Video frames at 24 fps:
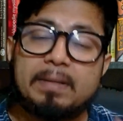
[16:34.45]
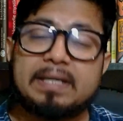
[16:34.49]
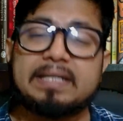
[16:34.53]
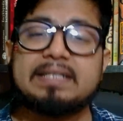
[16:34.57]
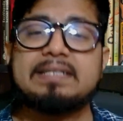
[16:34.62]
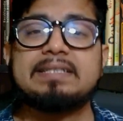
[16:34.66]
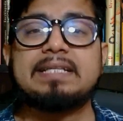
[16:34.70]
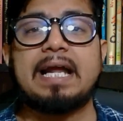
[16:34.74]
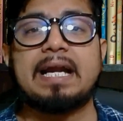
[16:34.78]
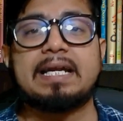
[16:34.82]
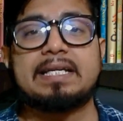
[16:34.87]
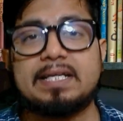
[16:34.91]

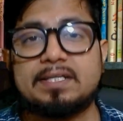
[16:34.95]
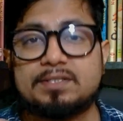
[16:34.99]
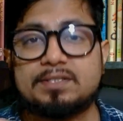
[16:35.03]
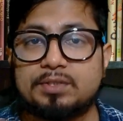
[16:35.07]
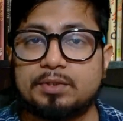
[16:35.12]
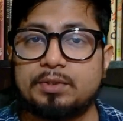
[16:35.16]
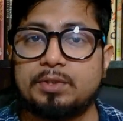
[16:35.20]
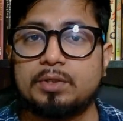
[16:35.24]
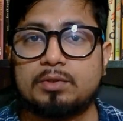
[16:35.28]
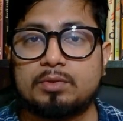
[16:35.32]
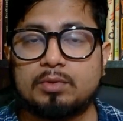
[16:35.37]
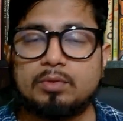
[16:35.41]
but in that
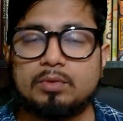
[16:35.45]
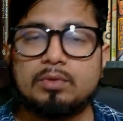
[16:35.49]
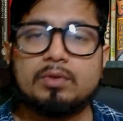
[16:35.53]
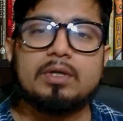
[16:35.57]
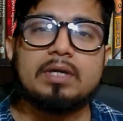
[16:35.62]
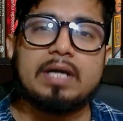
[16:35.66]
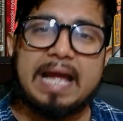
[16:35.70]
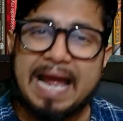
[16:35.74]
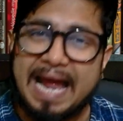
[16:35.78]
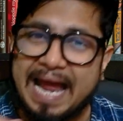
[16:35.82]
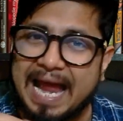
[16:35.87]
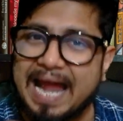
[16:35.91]
case you need to
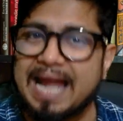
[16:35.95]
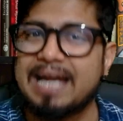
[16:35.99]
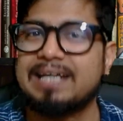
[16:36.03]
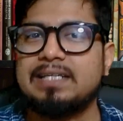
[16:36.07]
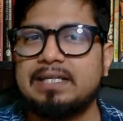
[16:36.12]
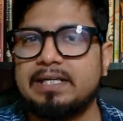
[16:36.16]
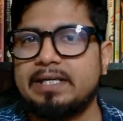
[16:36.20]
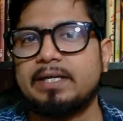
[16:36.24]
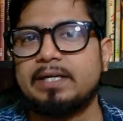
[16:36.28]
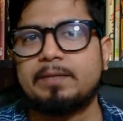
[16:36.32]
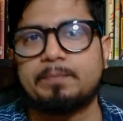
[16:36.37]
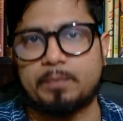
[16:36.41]

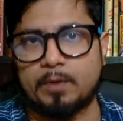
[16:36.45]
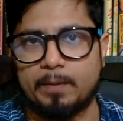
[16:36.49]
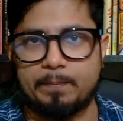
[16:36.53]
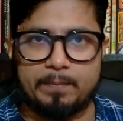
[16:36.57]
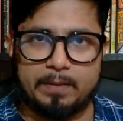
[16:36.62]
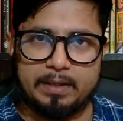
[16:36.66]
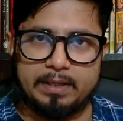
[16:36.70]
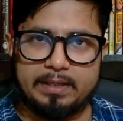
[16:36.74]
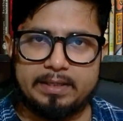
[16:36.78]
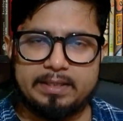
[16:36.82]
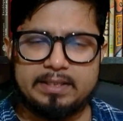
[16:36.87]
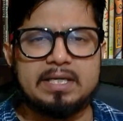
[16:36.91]
handle it
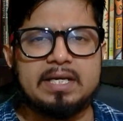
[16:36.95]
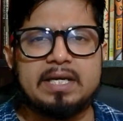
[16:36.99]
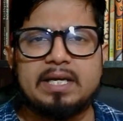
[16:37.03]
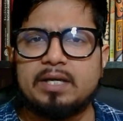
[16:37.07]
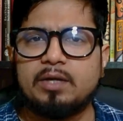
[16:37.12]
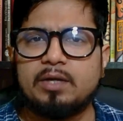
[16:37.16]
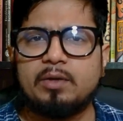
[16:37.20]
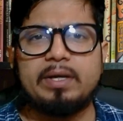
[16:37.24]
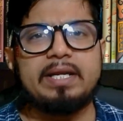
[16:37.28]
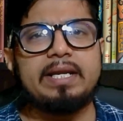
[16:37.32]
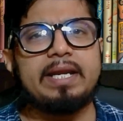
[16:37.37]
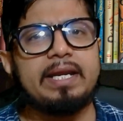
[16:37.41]
properly
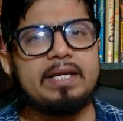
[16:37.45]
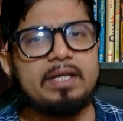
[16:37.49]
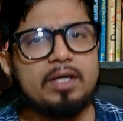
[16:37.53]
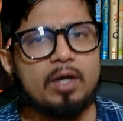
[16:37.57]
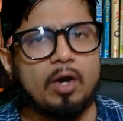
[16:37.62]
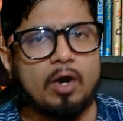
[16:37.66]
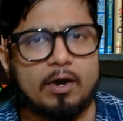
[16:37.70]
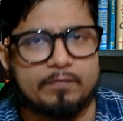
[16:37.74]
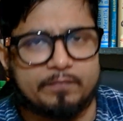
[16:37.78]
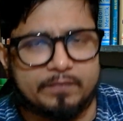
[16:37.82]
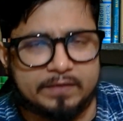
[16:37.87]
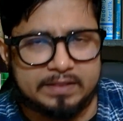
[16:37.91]
you know in
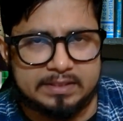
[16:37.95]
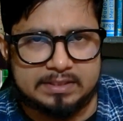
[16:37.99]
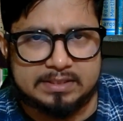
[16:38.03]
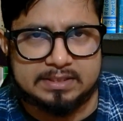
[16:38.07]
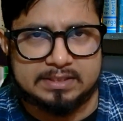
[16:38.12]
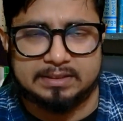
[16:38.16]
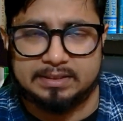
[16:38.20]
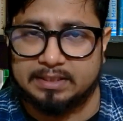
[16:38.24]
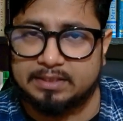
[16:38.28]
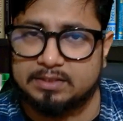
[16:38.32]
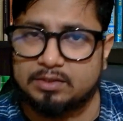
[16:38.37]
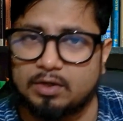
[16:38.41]
any
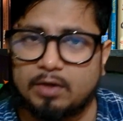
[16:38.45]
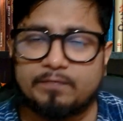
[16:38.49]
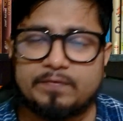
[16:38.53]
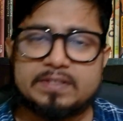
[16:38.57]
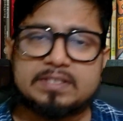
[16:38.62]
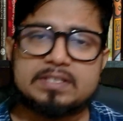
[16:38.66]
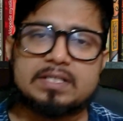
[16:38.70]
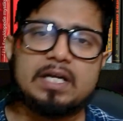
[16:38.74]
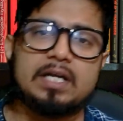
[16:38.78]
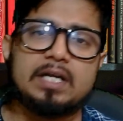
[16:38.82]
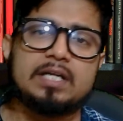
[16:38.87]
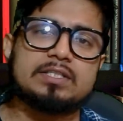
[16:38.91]
office there is
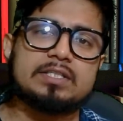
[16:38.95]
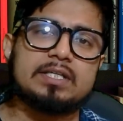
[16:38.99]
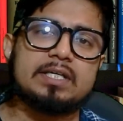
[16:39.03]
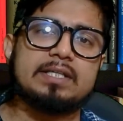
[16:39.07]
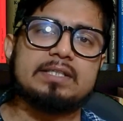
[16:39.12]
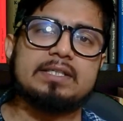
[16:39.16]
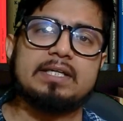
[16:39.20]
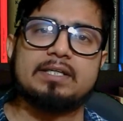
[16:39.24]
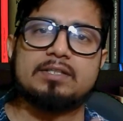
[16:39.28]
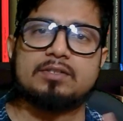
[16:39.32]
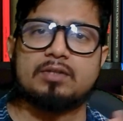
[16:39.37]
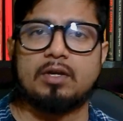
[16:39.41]
office
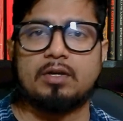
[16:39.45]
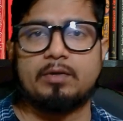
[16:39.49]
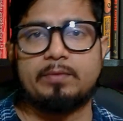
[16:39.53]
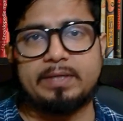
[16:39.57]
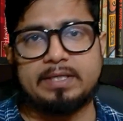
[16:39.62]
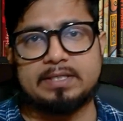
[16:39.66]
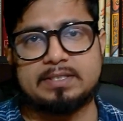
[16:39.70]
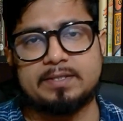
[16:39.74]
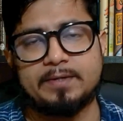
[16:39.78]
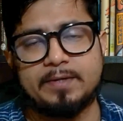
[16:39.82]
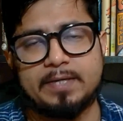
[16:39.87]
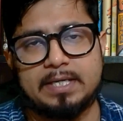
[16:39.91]
culture there is
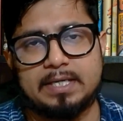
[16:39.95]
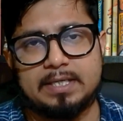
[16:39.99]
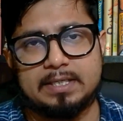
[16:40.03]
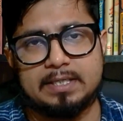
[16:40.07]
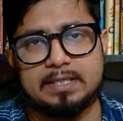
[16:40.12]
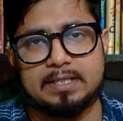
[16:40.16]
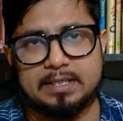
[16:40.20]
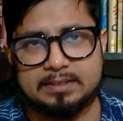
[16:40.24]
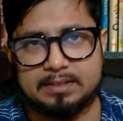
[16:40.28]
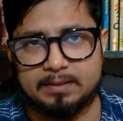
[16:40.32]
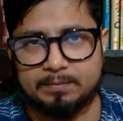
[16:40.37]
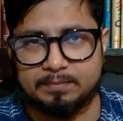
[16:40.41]
always
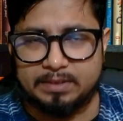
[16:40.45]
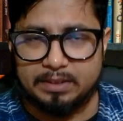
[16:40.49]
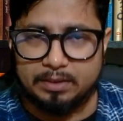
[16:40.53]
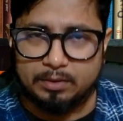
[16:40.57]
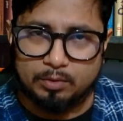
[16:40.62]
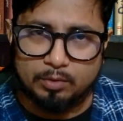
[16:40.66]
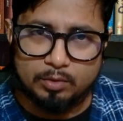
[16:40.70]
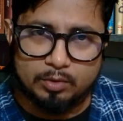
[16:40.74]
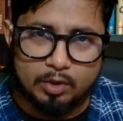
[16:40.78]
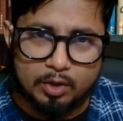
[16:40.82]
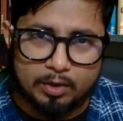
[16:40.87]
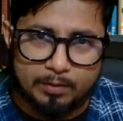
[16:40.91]
uh,
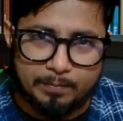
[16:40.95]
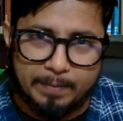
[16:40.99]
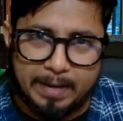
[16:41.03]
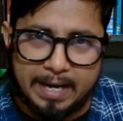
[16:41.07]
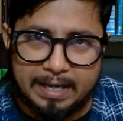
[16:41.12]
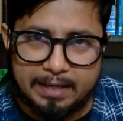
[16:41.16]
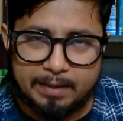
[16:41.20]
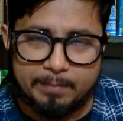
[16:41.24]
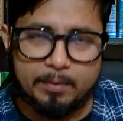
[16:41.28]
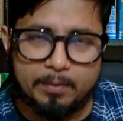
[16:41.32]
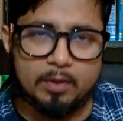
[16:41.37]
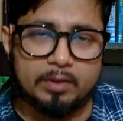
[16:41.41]
something good or
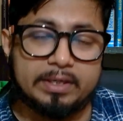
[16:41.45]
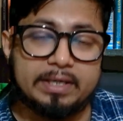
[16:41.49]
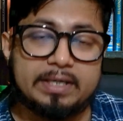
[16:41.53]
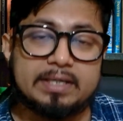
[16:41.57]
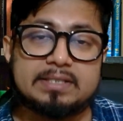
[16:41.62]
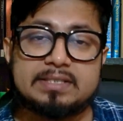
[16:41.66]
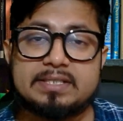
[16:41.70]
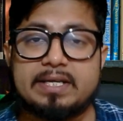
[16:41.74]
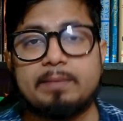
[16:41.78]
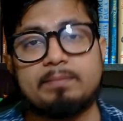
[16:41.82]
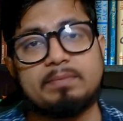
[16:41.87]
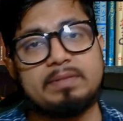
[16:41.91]
bad about
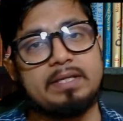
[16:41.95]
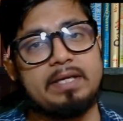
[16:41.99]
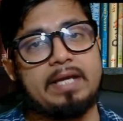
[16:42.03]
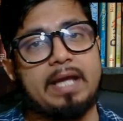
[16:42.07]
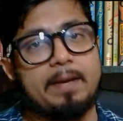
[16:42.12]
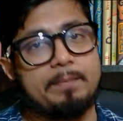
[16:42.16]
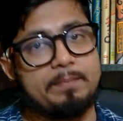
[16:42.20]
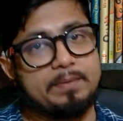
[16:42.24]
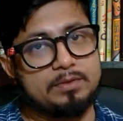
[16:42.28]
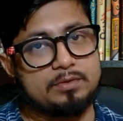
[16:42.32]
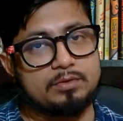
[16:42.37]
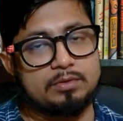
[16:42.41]
it same
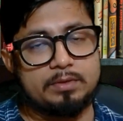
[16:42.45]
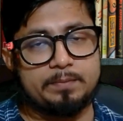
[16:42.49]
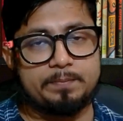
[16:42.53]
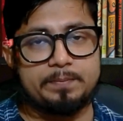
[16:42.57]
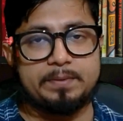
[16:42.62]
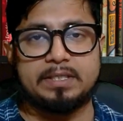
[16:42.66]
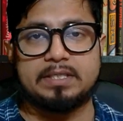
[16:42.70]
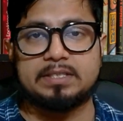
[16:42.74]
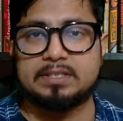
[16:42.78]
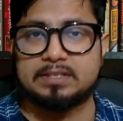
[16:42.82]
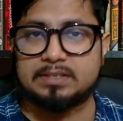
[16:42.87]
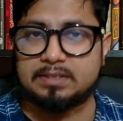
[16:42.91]
thing happens to
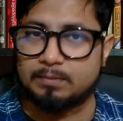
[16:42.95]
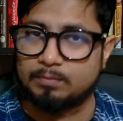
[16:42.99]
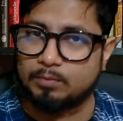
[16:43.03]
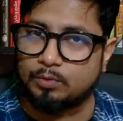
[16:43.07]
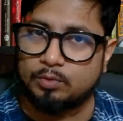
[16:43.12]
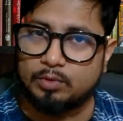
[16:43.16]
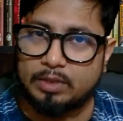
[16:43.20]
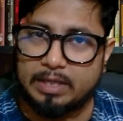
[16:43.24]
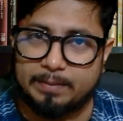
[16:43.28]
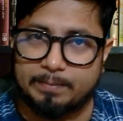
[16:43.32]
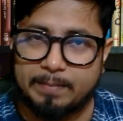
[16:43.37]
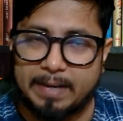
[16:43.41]
the phd
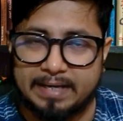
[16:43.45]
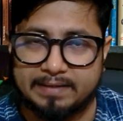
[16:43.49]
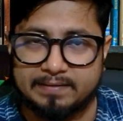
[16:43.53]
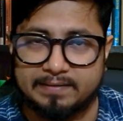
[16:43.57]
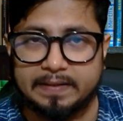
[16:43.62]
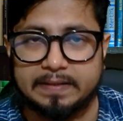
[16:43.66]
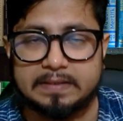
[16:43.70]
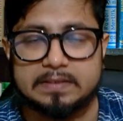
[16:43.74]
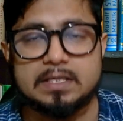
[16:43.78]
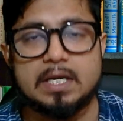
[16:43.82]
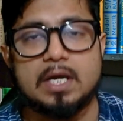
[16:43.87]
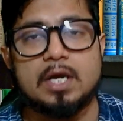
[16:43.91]
some good and
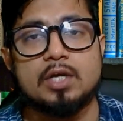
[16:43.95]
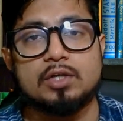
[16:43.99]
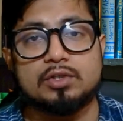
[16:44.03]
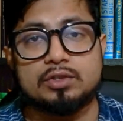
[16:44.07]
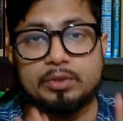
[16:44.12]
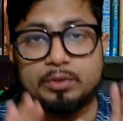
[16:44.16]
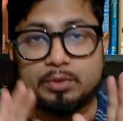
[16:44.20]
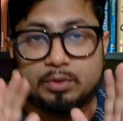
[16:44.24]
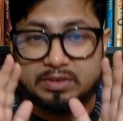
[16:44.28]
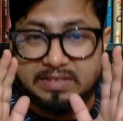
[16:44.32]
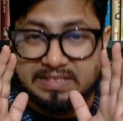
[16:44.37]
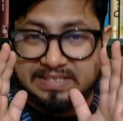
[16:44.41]
bad things
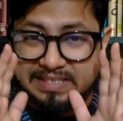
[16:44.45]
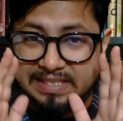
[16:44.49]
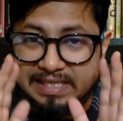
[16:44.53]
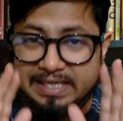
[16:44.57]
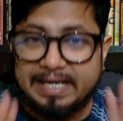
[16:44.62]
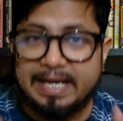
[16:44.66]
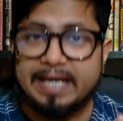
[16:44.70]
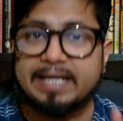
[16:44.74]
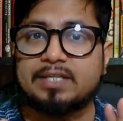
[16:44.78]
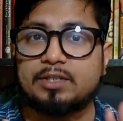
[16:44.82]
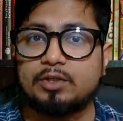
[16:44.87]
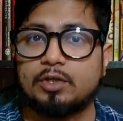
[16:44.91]
so you need to
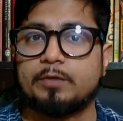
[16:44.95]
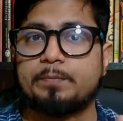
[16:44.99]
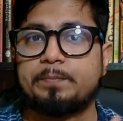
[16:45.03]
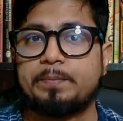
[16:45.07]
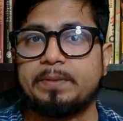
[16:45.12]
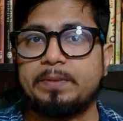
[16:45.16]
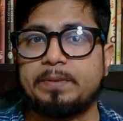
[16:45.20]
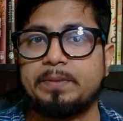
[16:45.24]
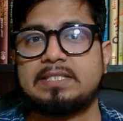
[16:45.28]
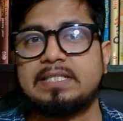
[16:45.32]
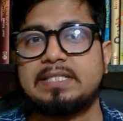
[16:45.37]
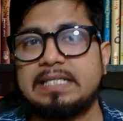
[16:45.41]
select your
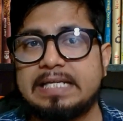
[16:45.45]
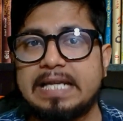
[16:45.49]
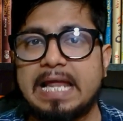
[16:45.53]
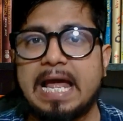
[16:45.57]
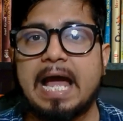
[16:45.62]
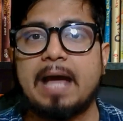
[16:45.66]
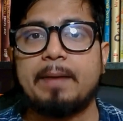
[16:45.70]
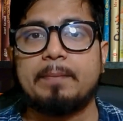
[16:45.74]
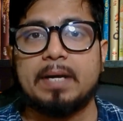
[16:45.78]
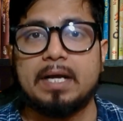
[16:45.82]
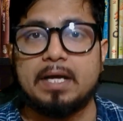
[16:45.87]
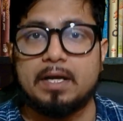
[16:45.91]
phd
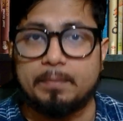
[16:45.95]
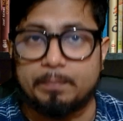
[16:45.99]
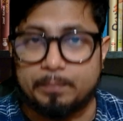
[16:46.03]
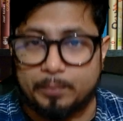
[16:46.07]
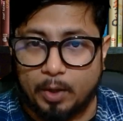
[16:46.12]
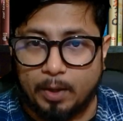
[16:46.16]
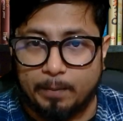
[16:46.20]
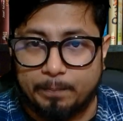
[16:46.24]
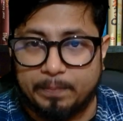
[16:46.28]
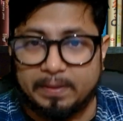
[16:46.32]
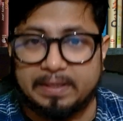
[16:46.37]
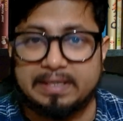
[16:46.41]
lab
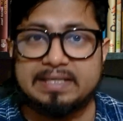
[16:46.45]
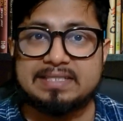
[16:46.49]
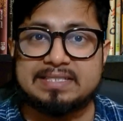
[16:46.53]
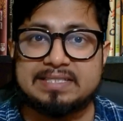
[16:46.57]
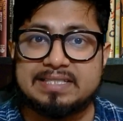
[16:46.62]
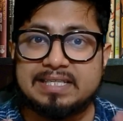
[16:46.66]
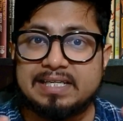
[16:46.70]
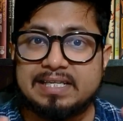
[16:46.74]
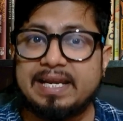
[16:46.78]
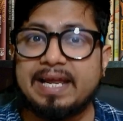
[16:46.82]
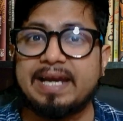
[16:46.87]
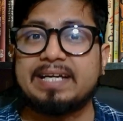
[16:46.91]
properly
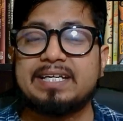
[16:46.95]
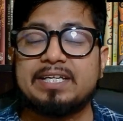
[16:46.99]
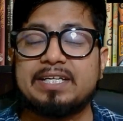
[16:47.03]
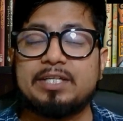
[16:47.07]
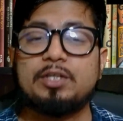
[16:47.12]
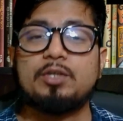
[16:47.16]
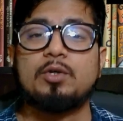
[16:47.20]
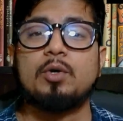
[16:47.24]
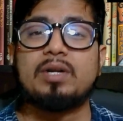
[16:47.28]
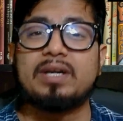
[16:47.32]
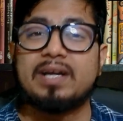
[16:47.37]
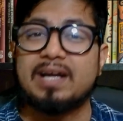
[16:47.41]

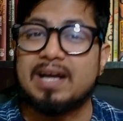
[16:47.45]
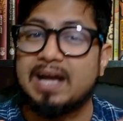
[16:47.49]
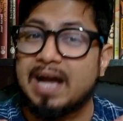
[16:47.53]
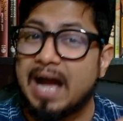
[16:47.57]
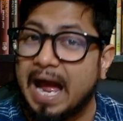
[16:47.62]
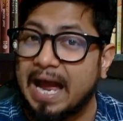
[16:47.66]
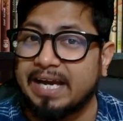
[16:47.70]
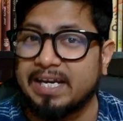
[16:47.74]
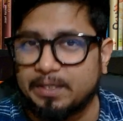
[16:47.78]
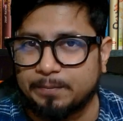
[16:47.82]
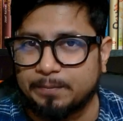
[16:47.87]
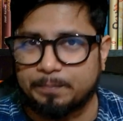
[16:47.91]
select your
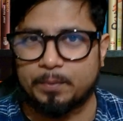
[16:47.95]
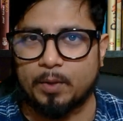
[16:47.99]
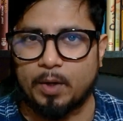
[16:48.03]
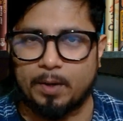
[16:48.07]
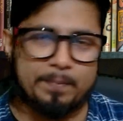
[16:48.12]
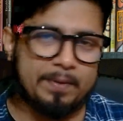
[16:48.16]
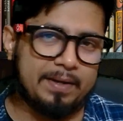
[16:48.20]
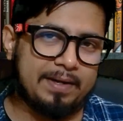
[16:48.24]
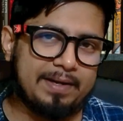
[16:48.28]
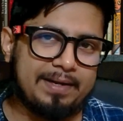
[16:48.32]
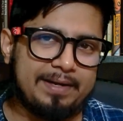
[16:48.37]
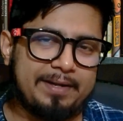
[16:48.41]
guide
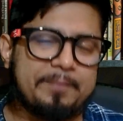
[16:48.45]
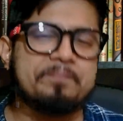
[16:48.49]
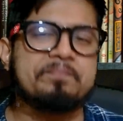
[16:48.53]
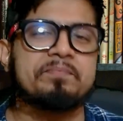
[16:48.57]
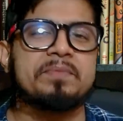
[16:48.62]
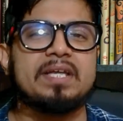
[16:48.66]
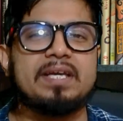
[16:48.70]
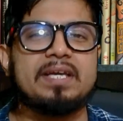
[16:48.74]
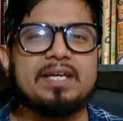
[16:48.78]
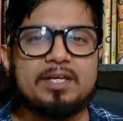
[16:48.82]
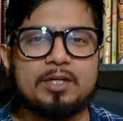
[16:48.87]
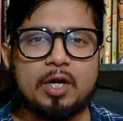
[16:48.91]
properly
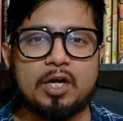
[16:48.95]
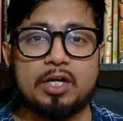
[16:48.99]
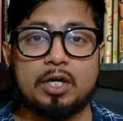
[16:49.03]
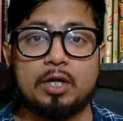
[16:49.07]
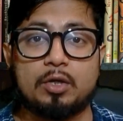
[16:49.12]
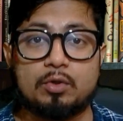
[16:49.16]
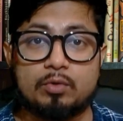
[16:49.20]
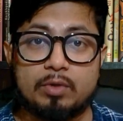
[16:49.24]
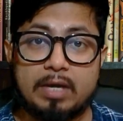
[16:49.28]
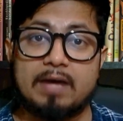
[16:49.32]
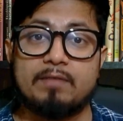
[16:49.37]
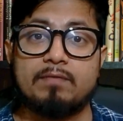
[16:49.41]
in
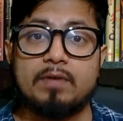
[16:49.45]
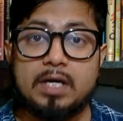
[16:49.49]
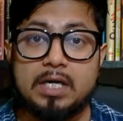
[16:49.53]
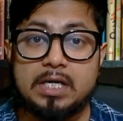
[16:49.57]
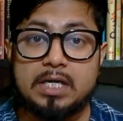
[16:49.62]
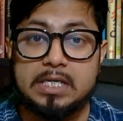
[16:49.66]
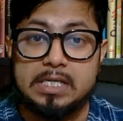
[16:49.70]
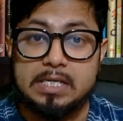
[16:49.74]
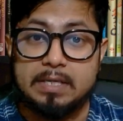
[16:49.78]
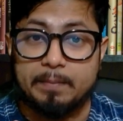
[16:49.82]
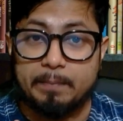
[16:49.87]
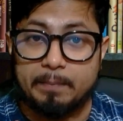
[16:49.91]
order to have a